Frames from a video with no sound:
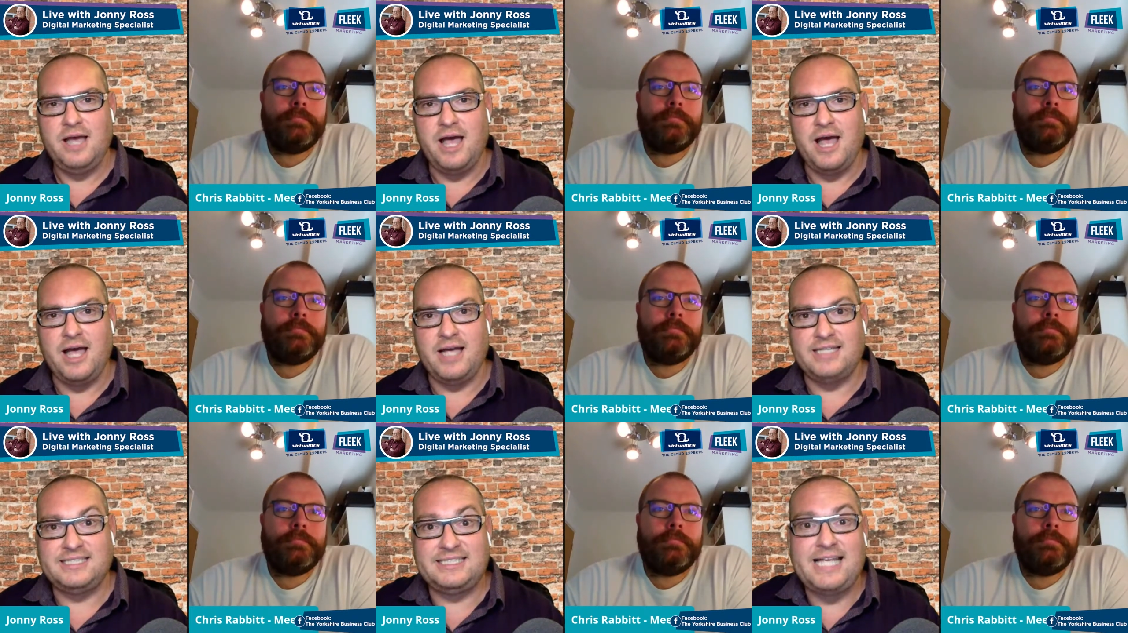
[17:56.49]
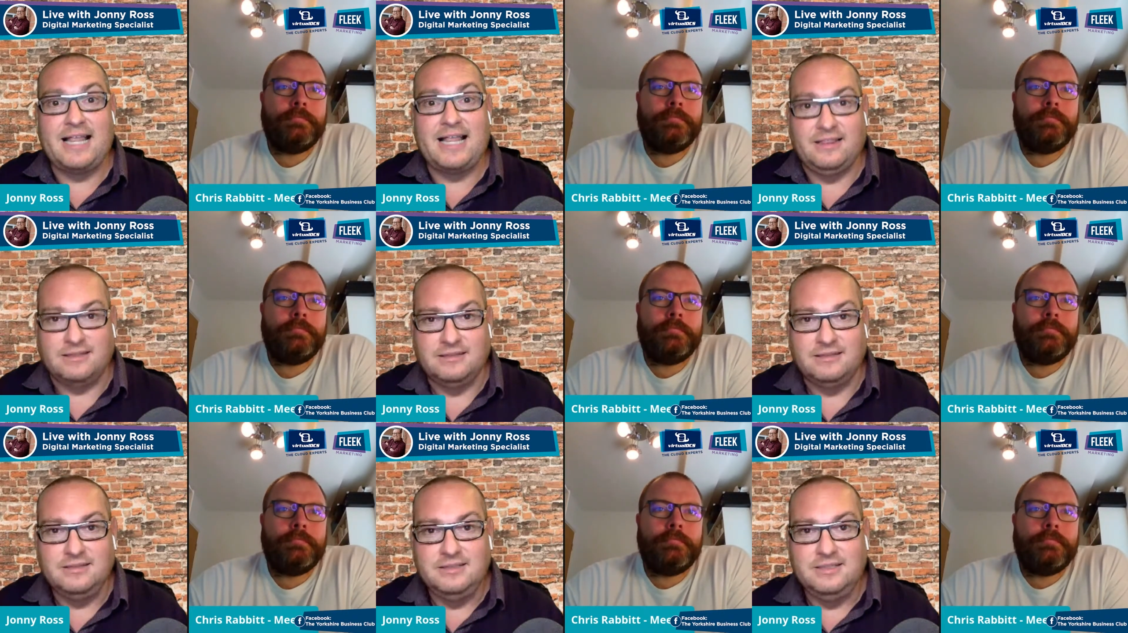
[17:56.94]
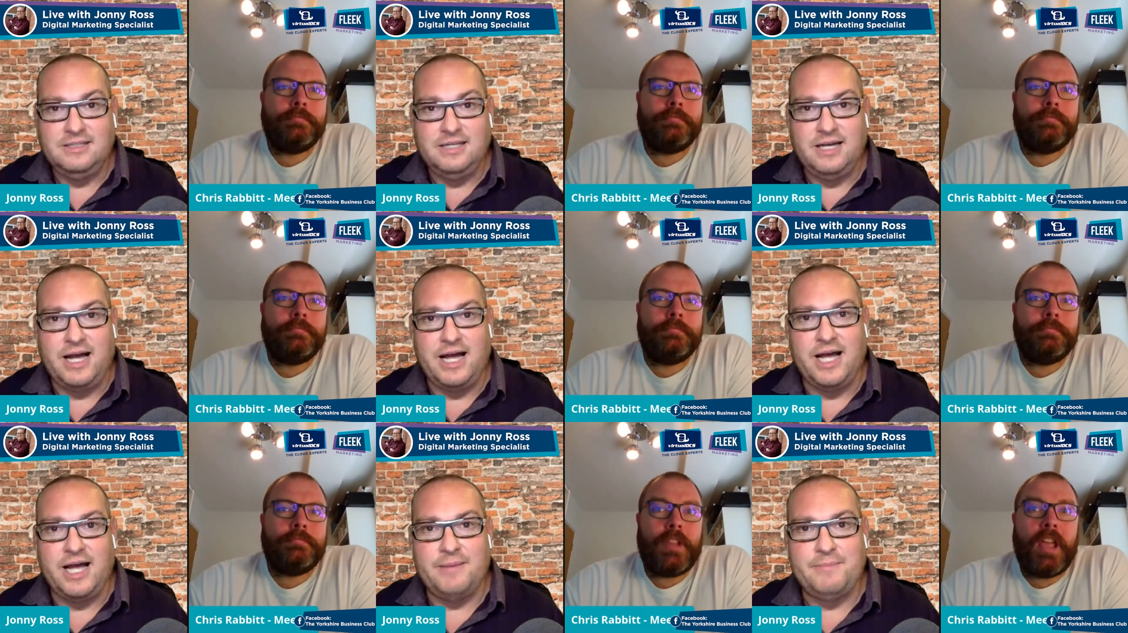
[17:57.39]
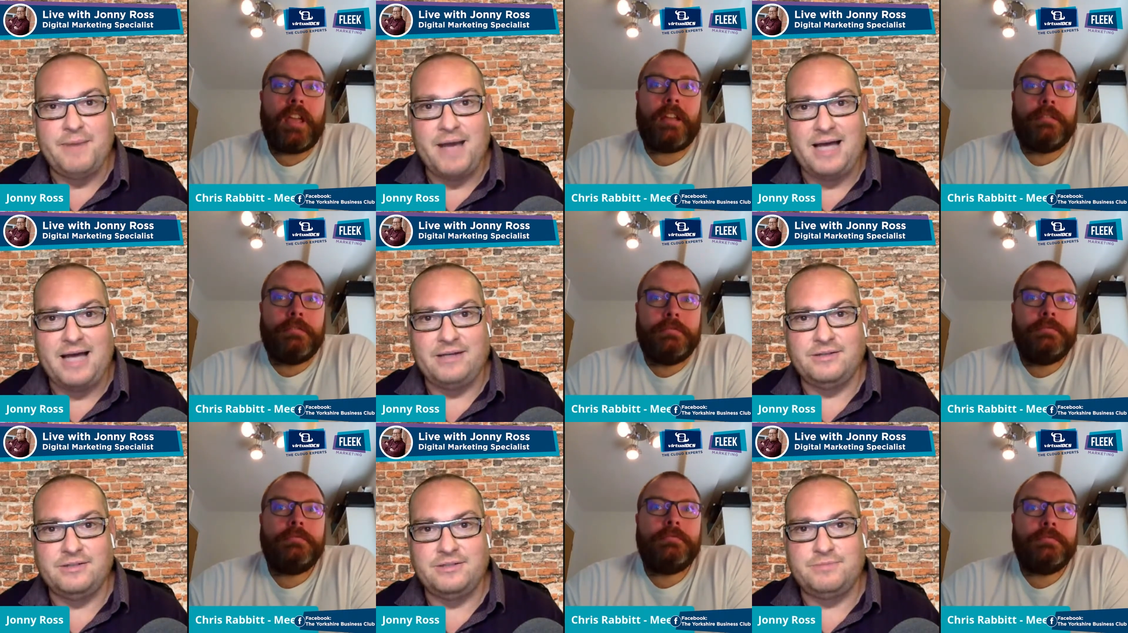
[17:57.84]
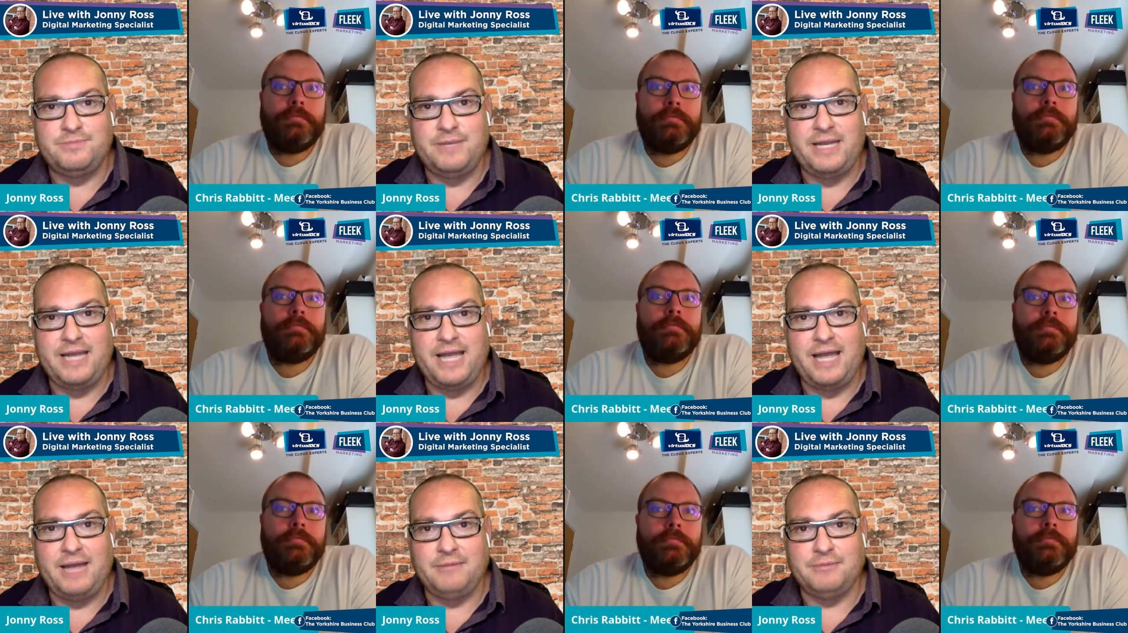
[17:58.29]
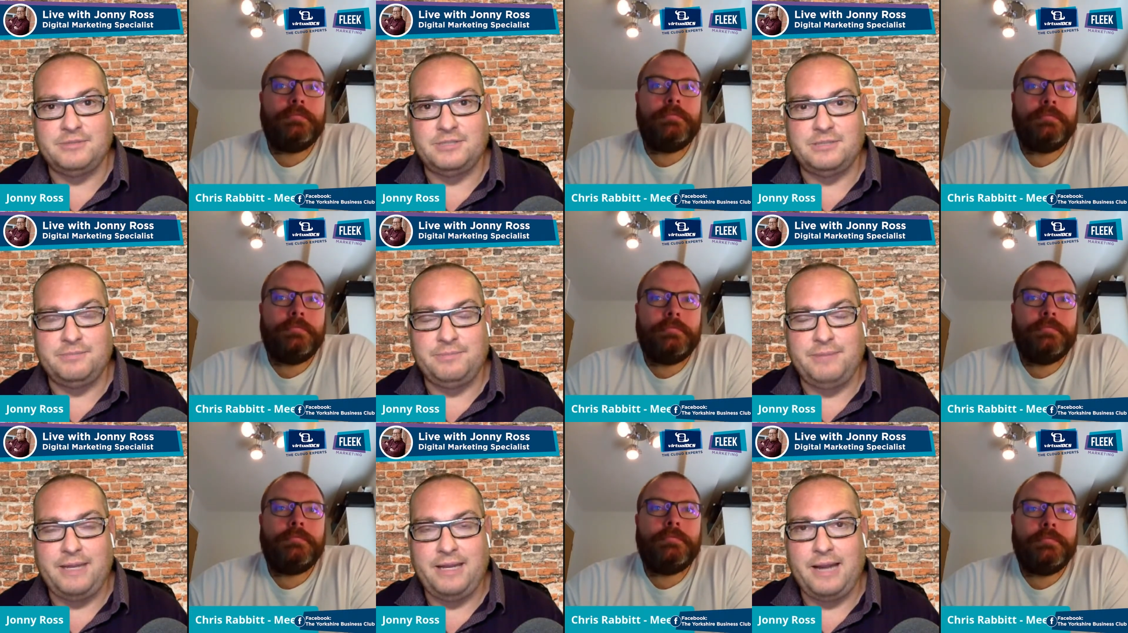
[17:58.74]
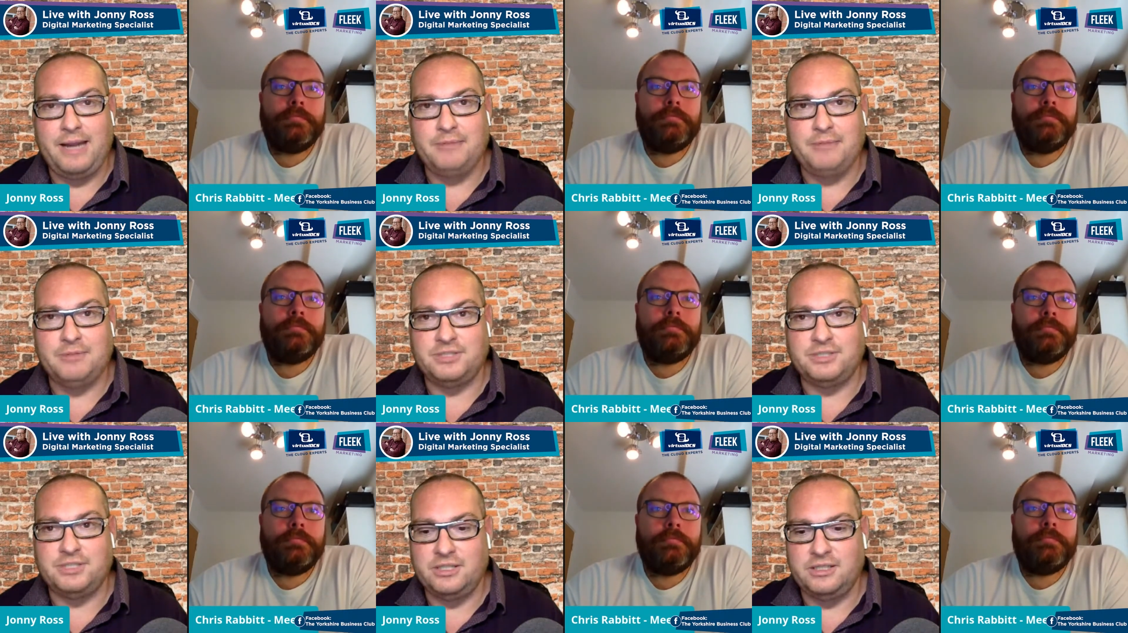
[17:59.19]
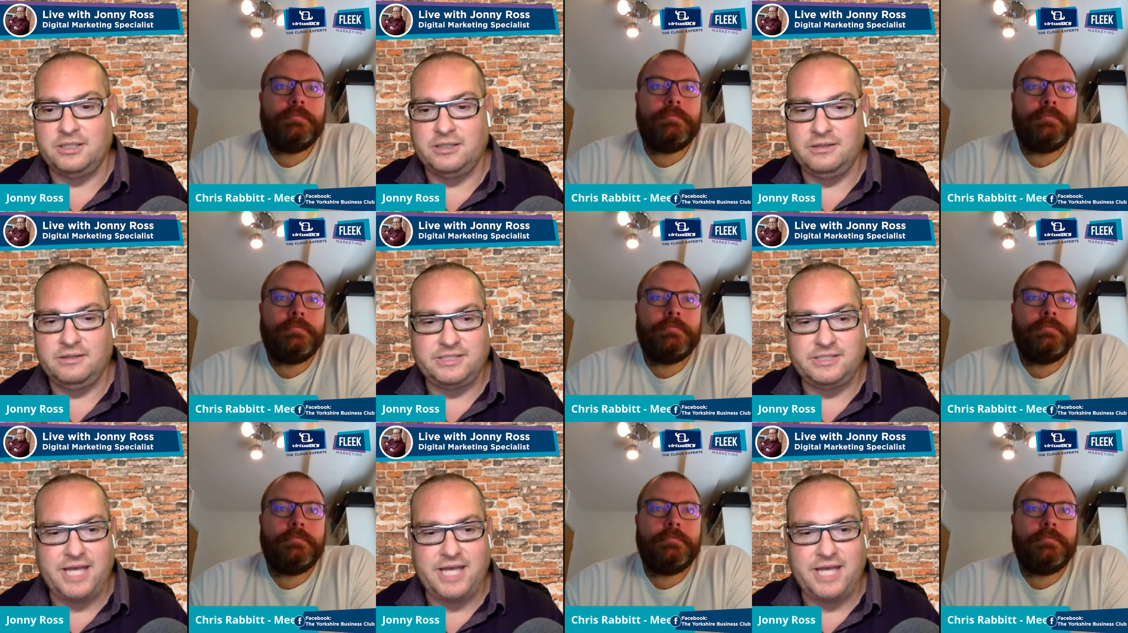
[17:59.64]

Speaker 1: uh, sell um, and being able to being able to